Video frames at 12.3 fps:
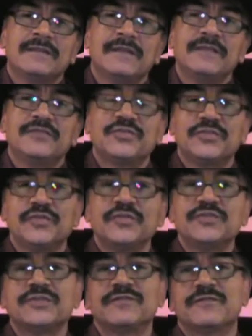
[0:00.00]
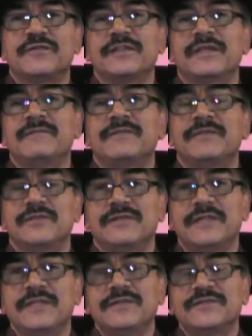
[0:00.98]
the introduction for them to
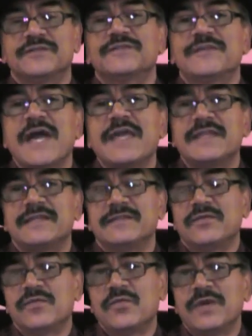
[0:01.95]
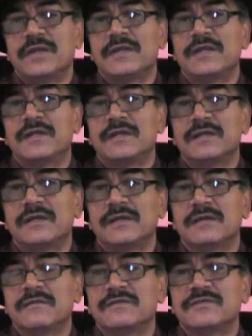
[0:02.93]
the new society, where
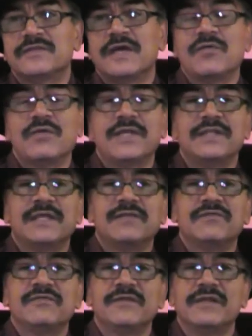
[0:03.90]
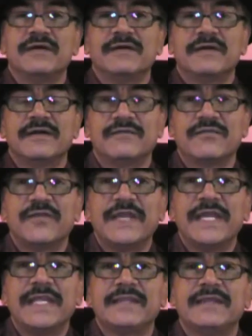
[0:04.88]
so that way they don't feel
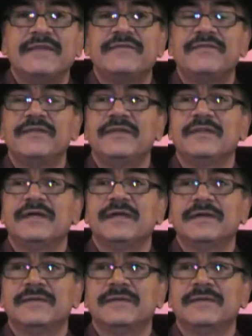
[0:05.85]
afraid, they feel